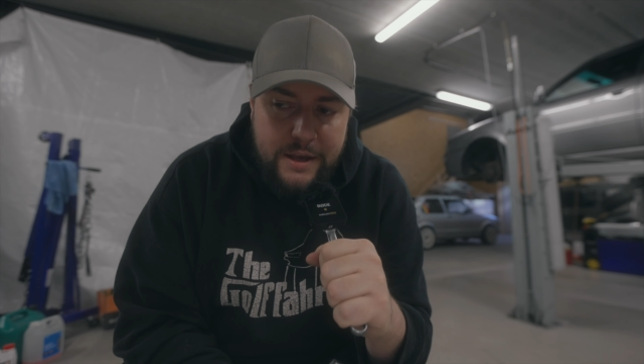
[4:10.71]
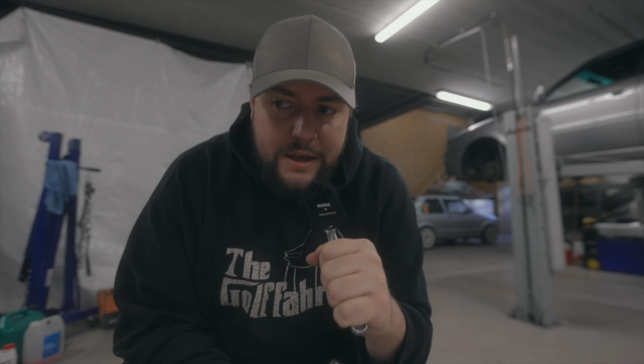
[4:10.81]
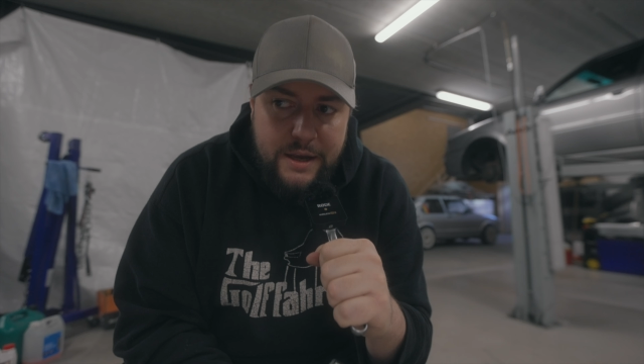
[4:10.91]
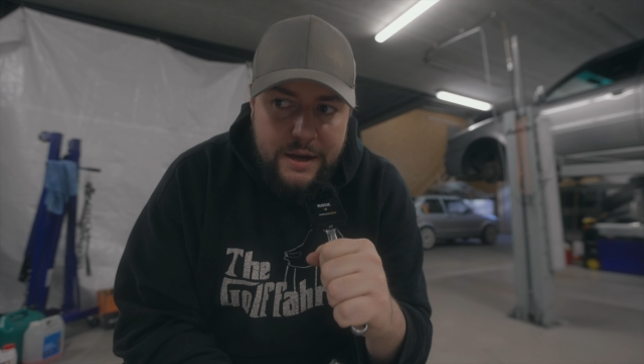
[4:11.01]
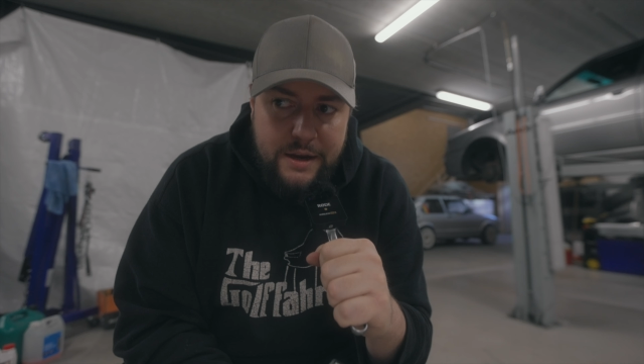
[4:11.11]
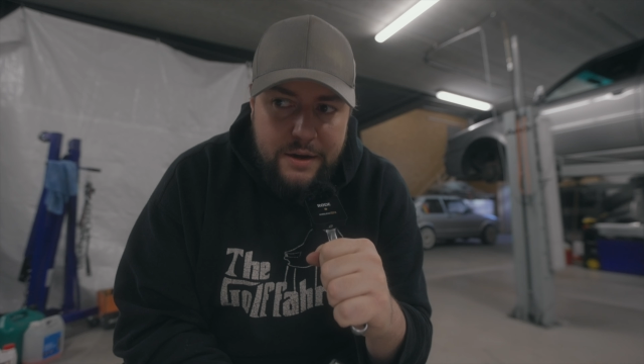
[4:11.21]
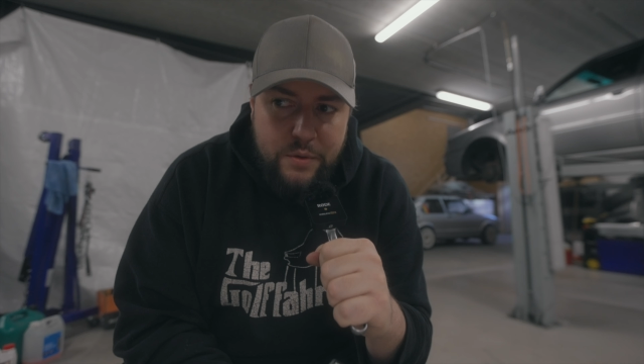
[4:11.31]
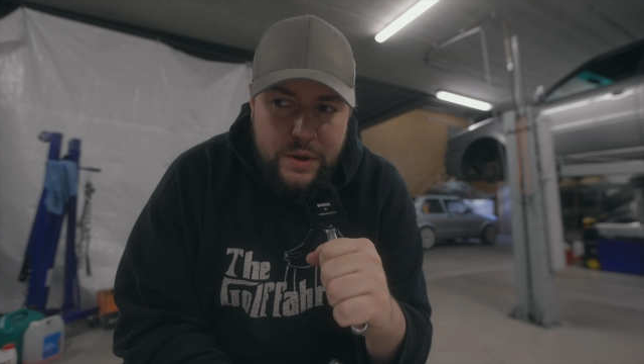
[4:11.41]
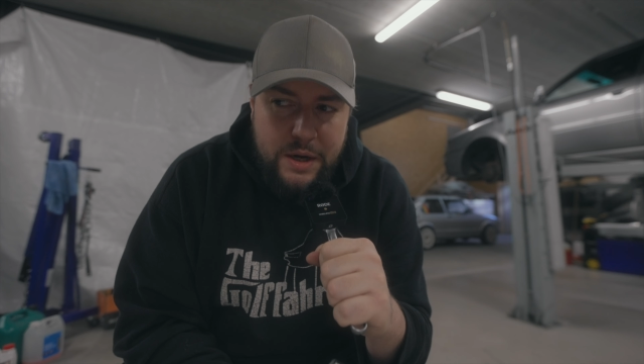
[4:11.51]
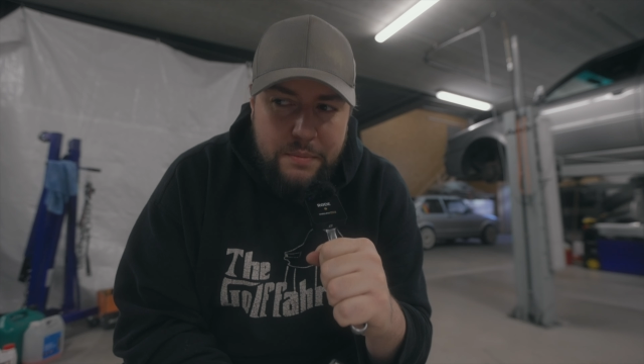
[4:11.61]
And
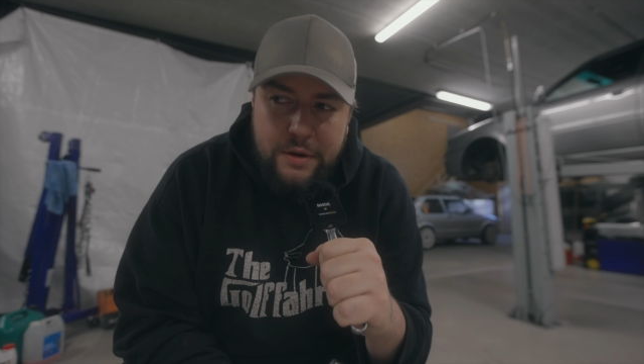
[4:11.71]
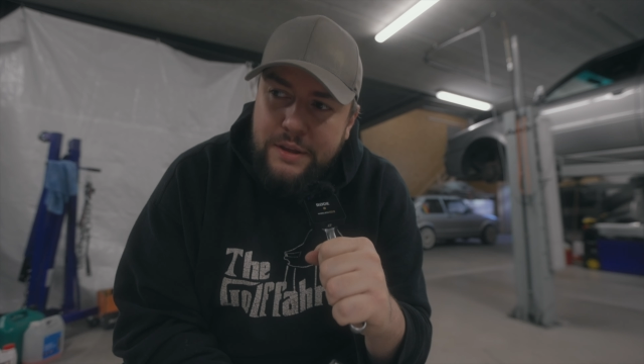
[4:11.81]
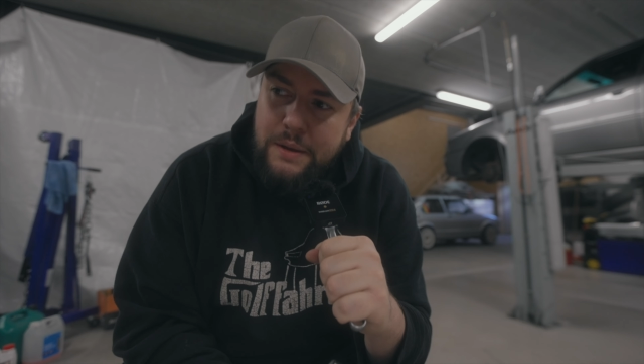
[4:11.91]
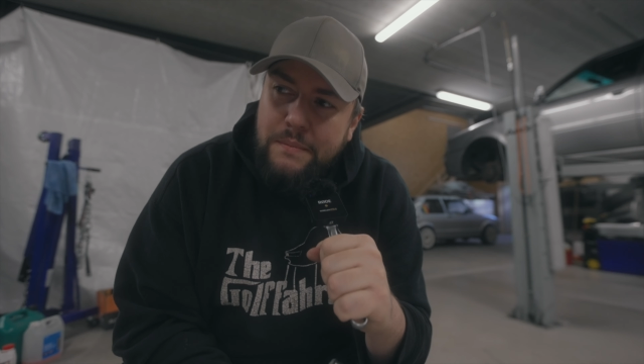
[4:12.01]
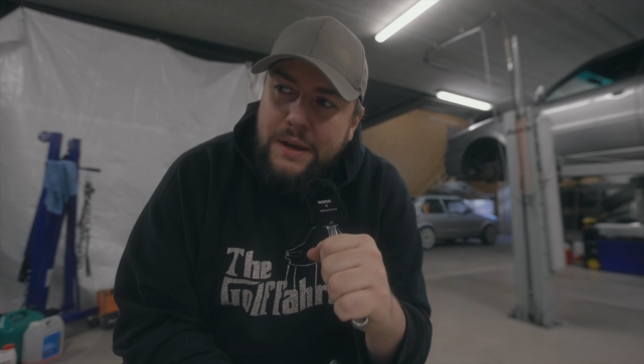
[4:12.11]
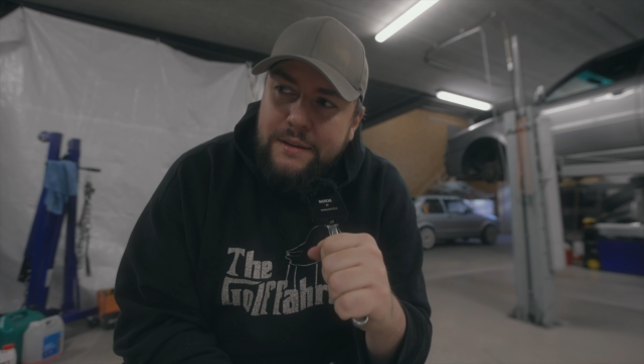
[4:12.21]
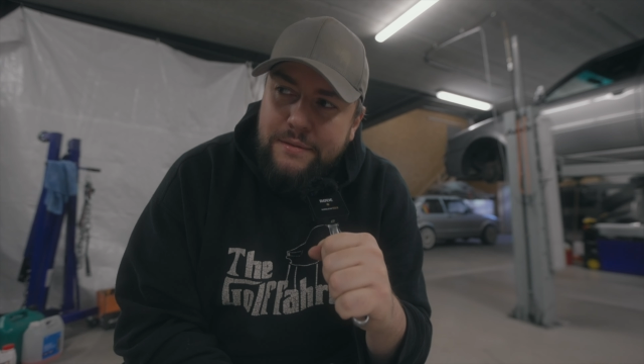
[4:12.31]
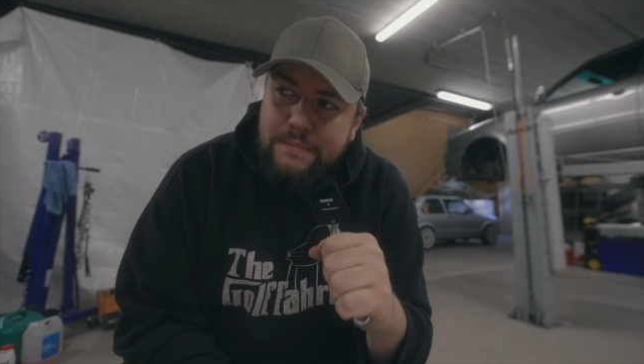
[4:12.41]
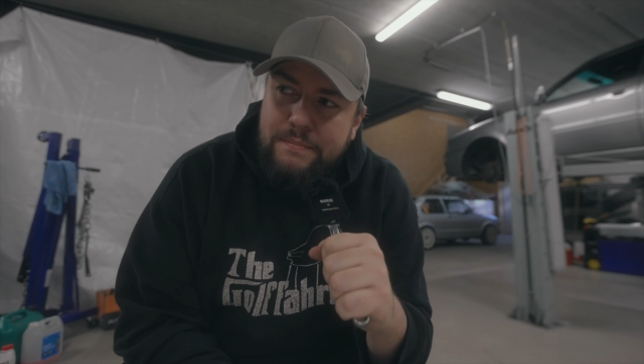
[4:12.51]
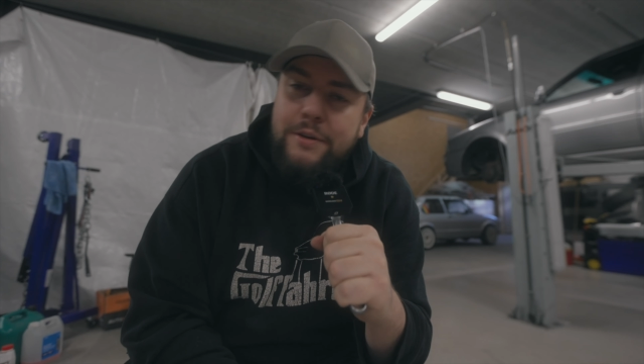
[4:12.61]
when I bought them, I
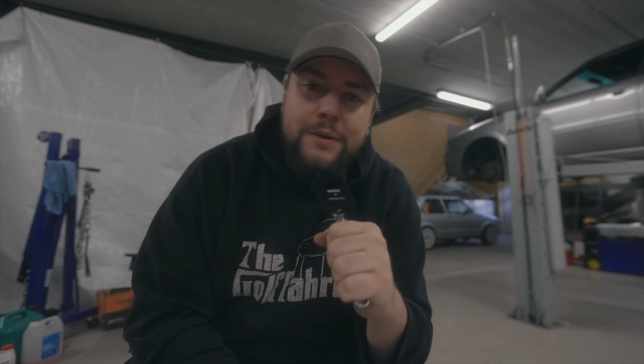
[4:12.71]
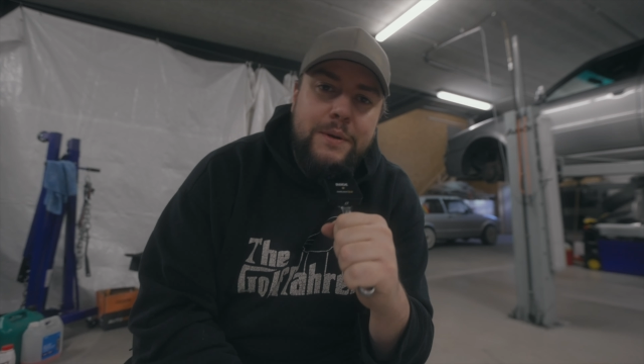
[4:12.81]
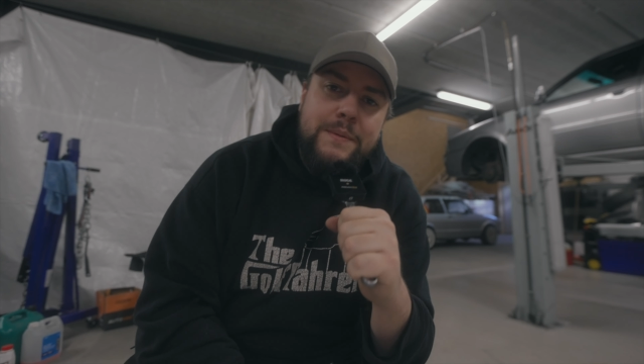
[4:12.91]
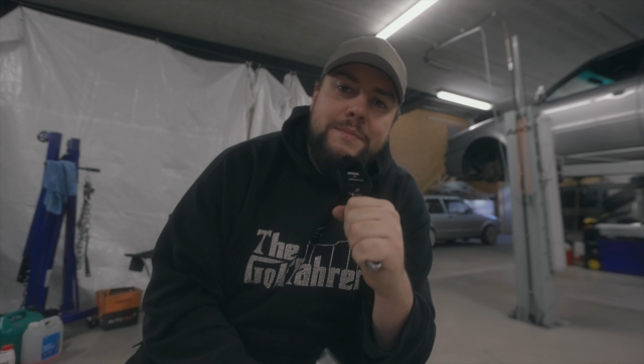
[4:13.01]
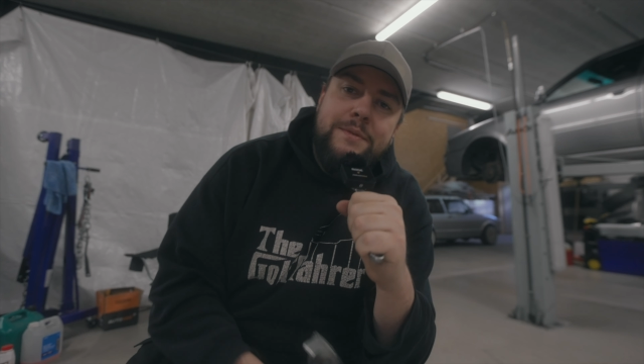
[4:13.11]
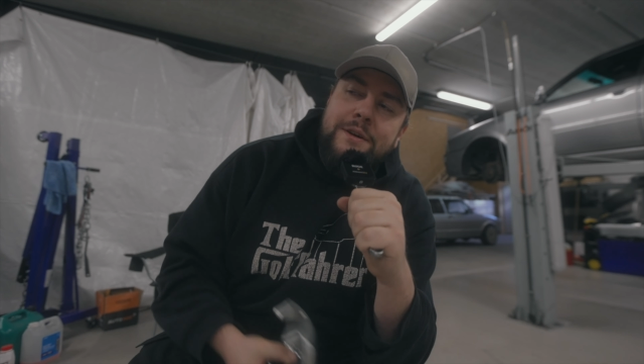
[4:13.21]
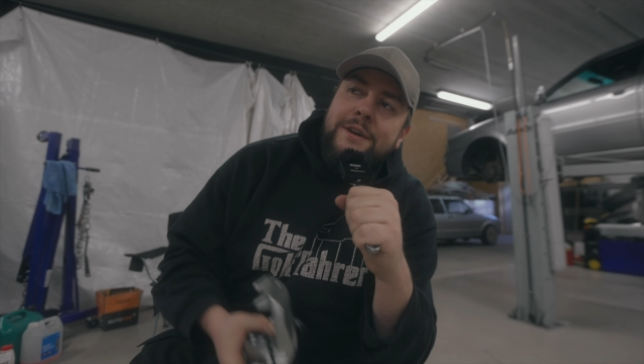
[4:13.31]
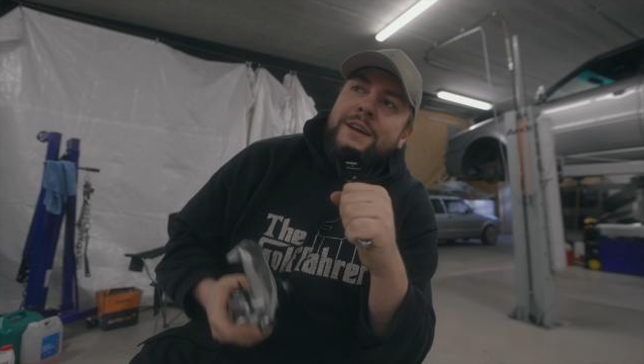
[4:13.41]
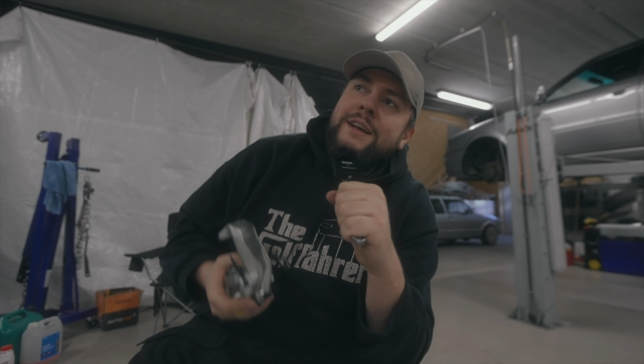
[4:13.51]
only remember